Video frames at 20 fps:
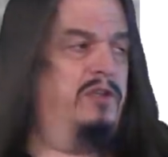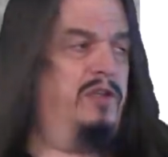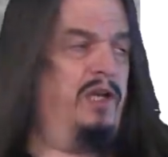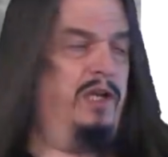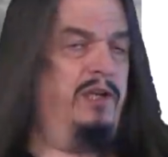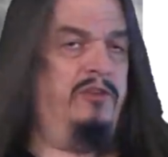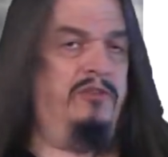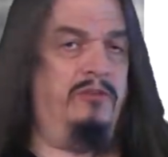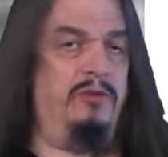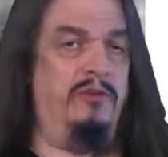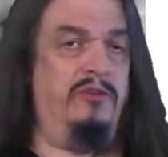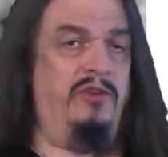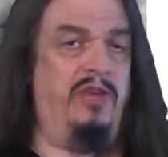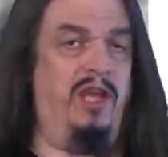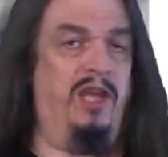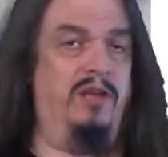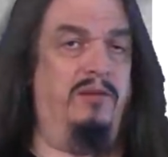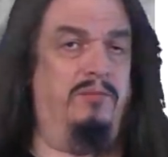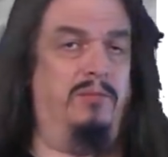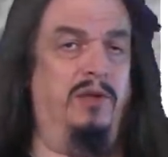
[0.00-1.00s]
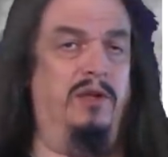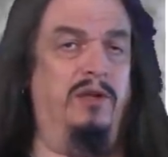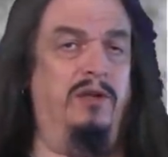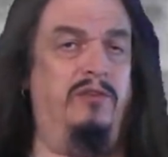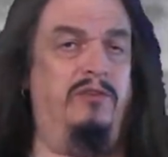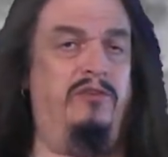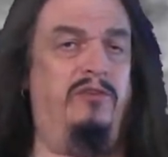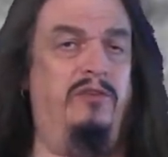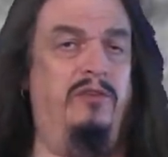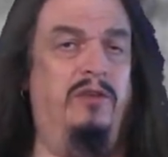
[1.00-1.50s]
Dinosaurs and
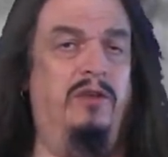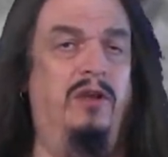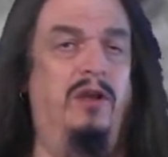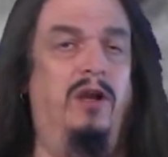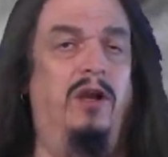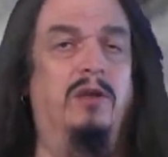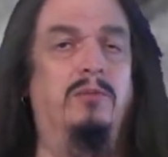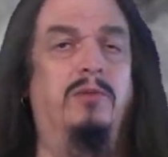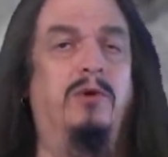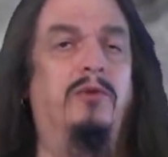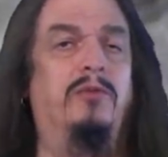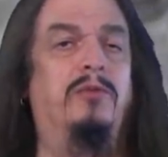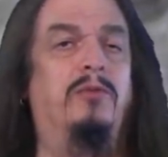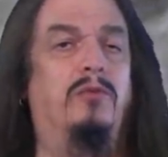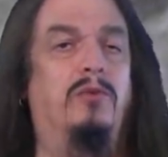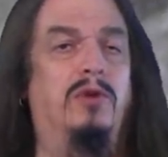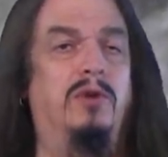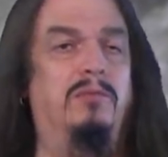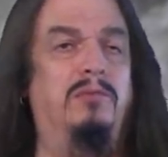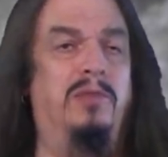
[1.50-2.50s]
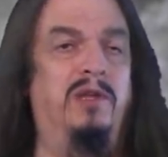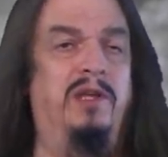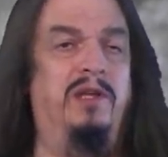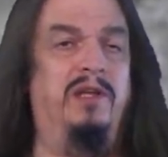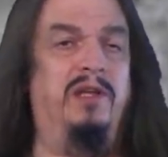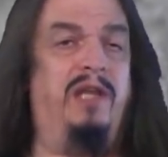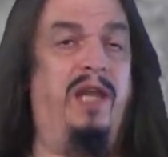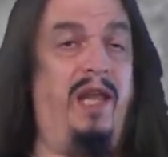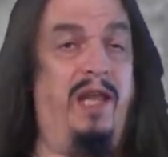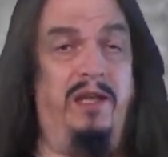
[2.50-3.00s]
birds are both
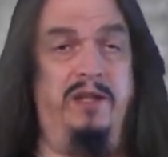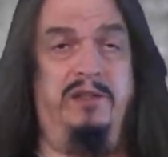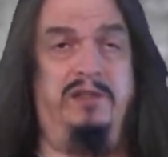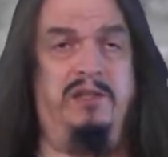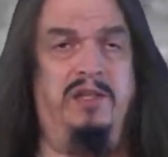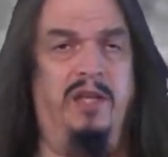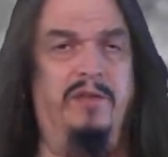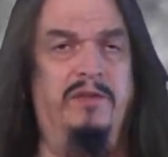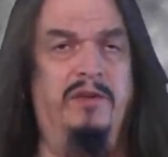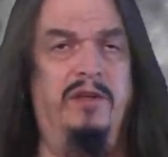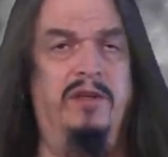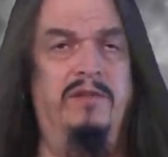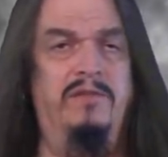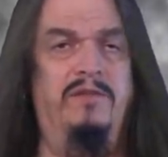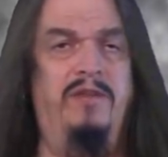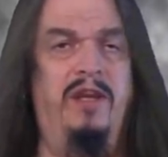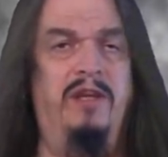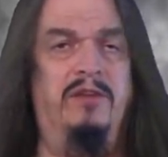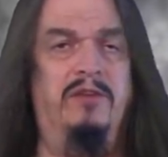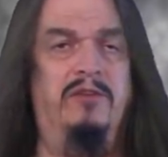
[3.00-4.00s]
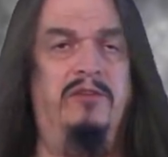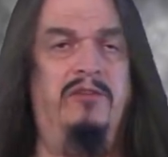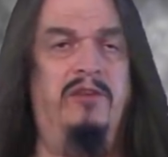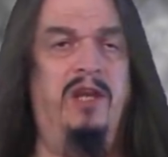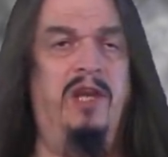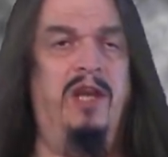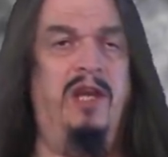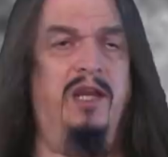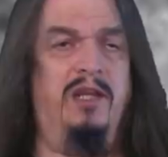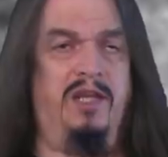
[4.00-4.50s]
warm-blooded and covered in feathers.
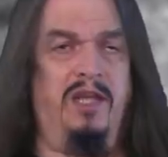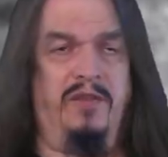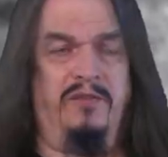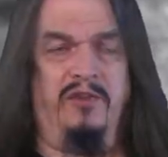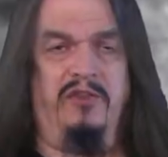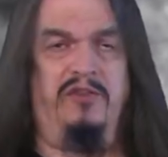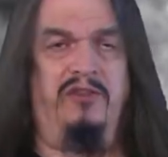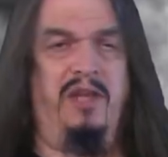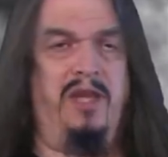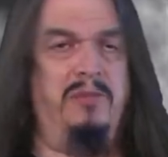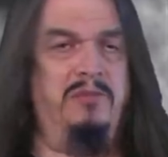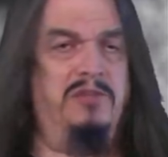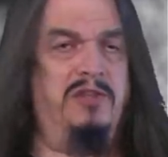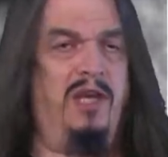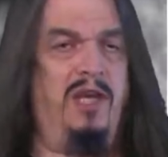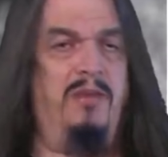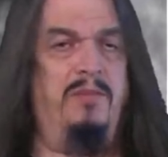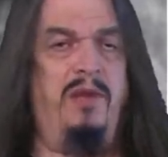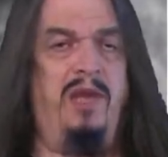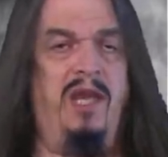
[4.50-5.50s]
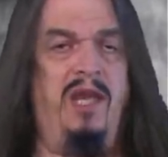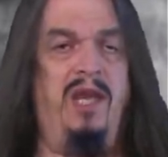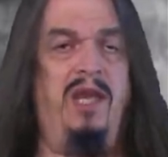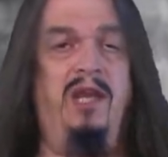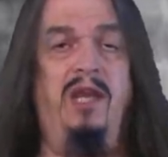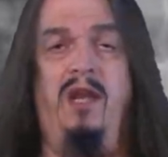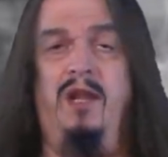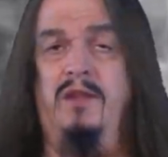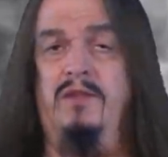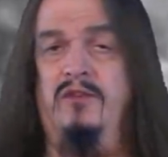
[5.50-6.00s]
They have the same type
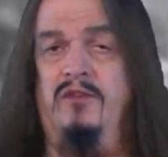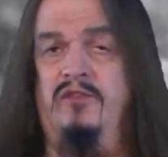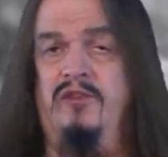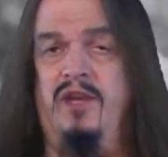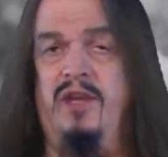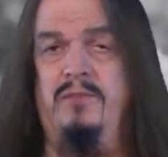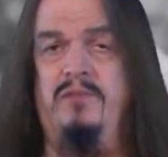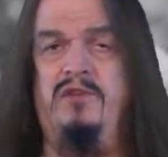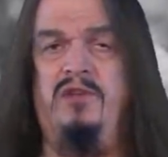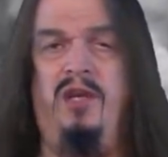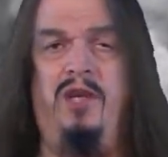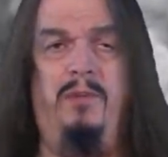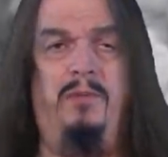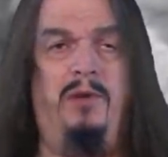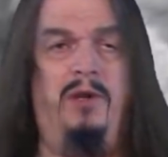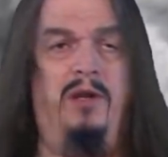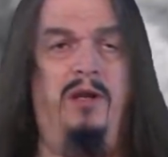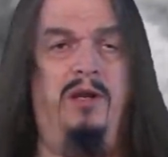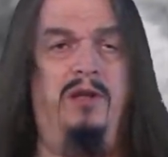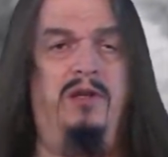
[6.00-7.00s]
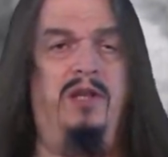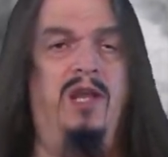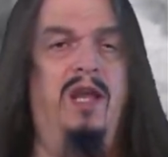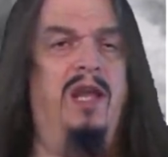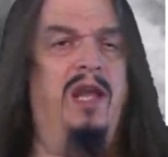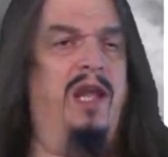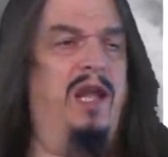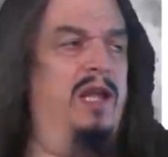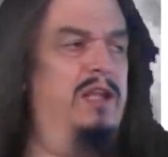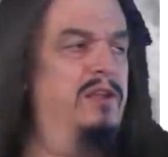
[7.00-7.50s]
egg, the same type heart,
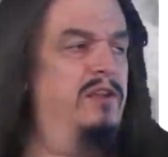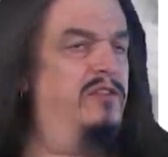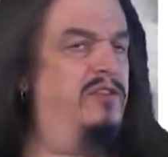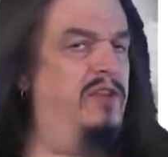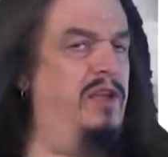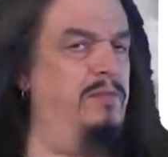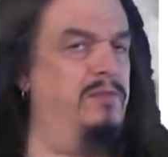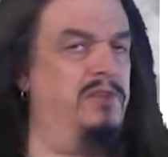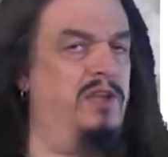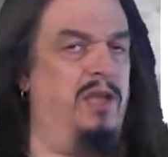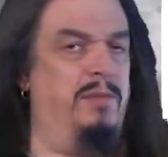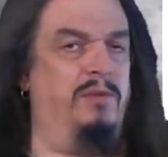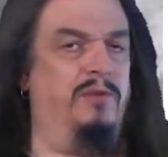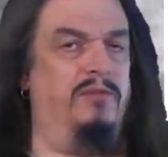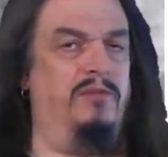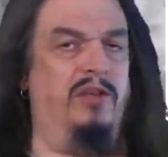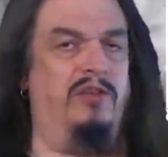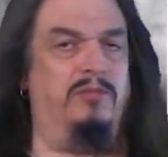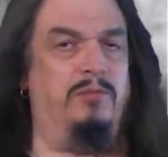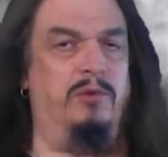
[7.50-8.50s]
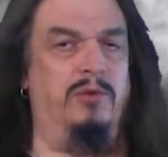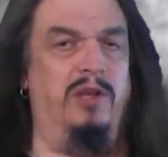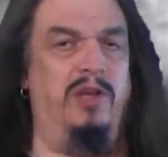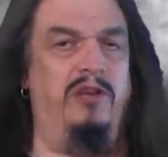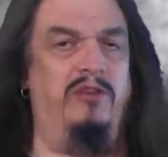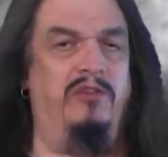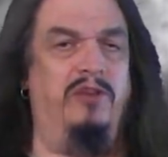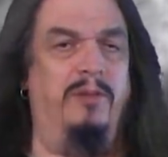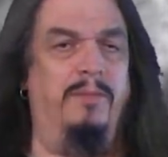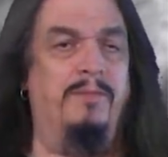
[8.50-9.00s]
and the same type of
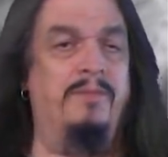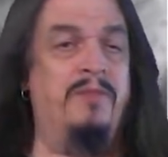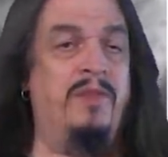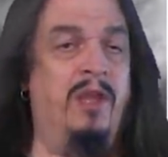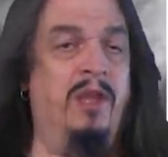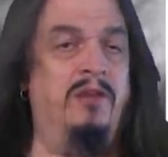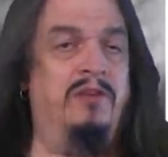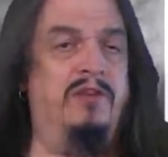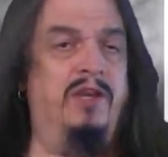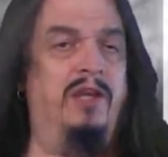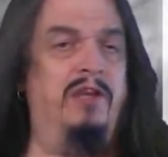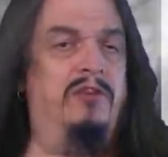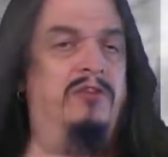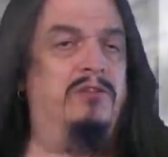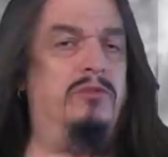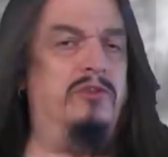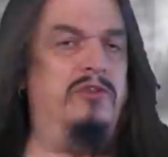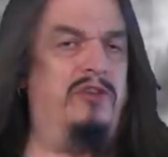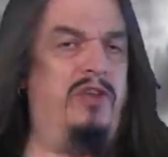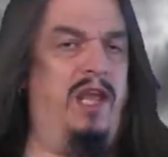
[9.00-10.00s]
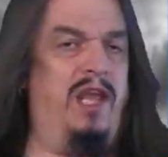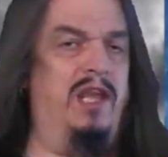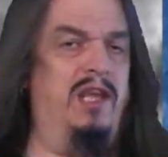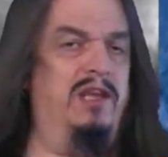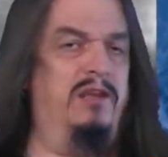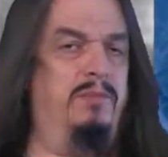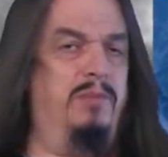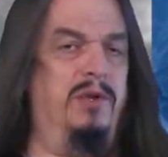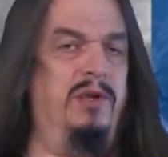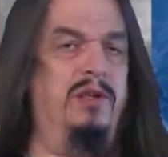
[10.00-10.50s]
respiration. Dinosaurs
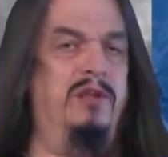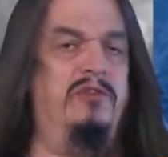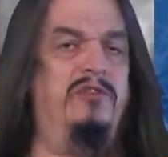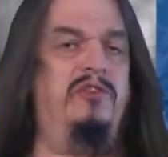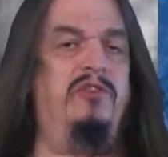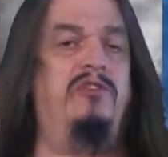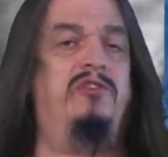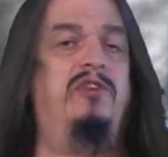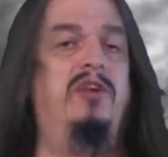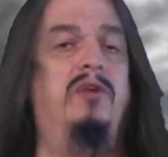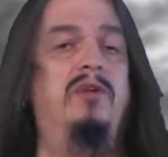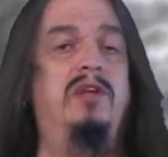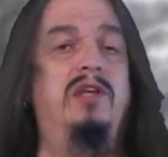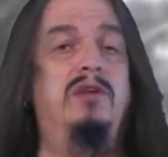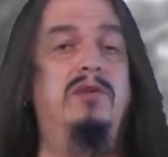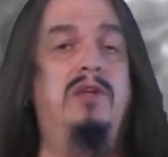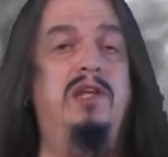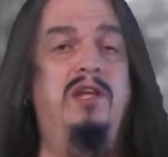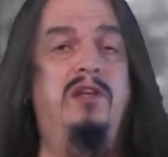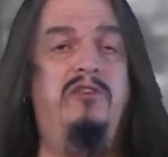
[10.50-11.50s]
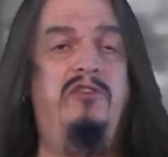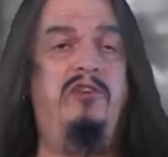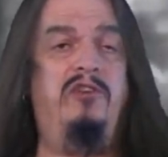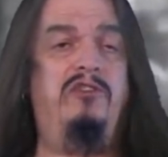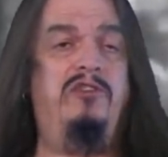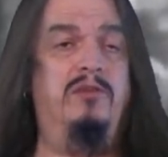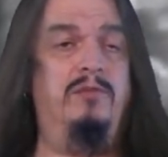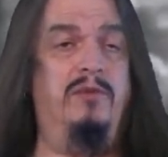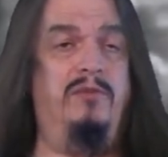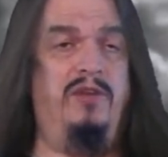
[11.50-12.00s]
and birds share a unique
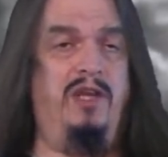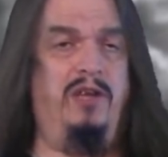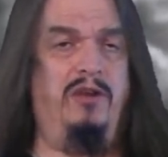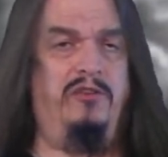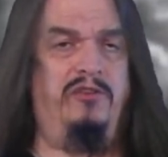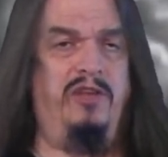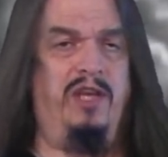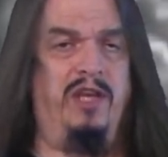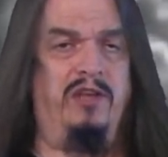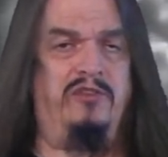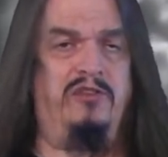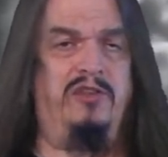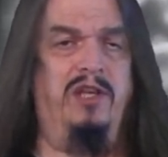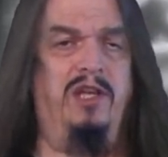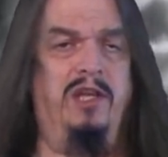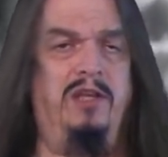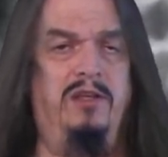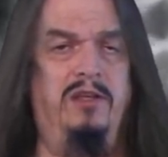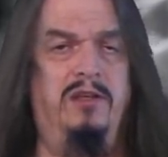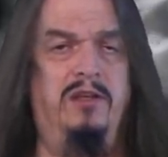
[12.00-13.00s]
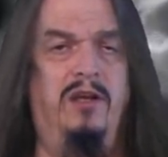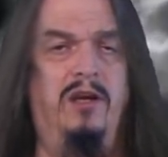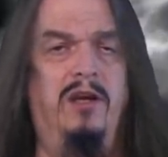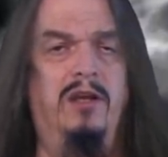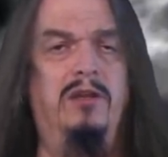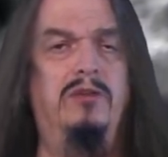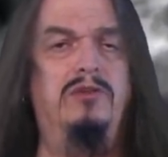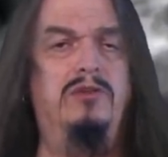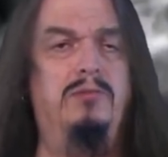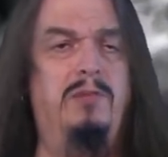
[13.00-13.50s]
system of air sacs connected to
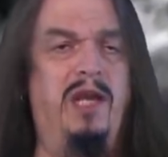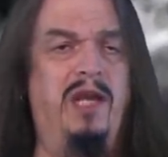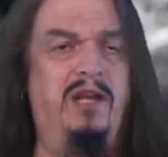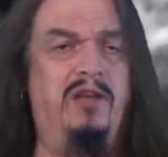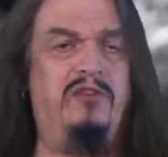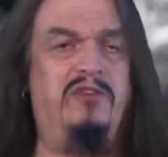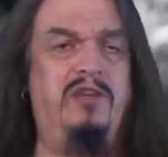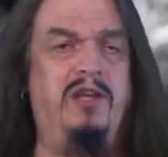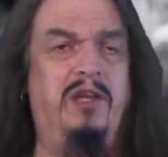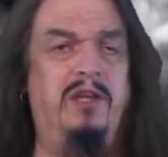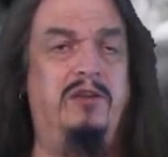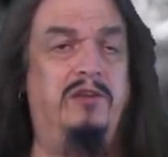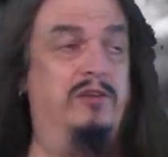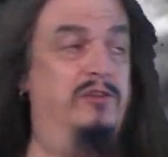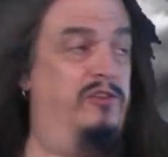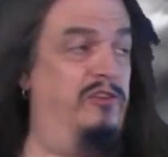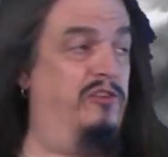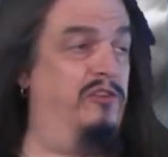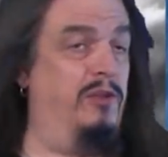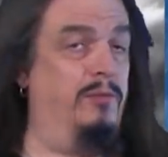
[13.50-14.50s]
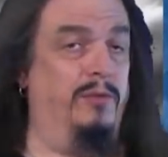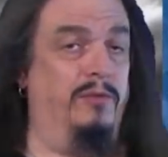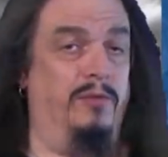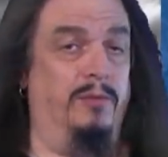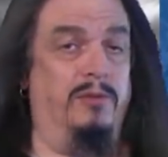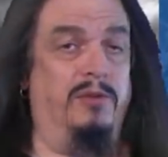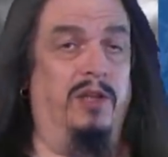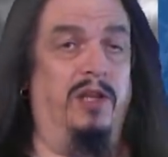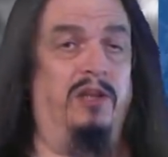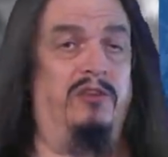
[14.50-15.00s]
hollow pneumatic skeletons that some of
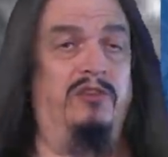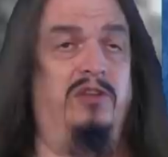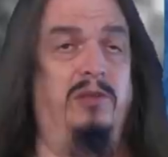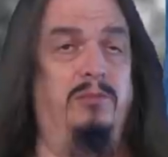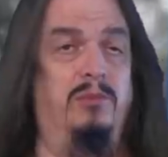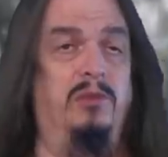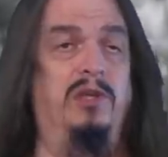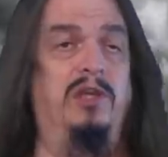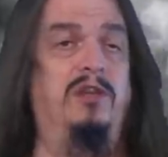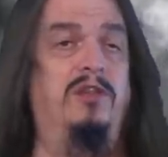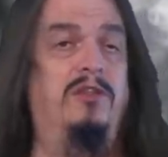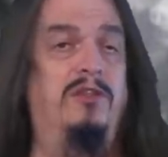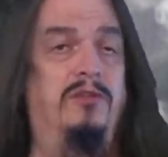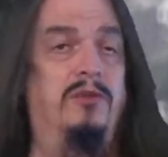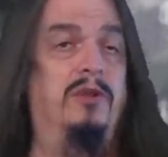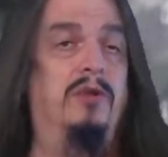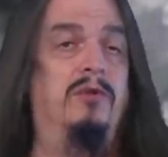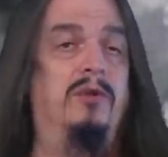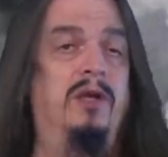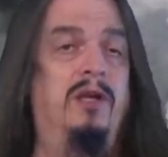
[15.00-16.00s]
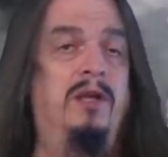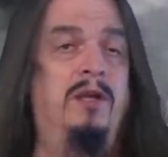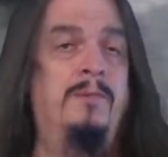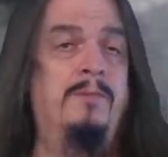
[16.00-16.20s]
them could actually breathe through.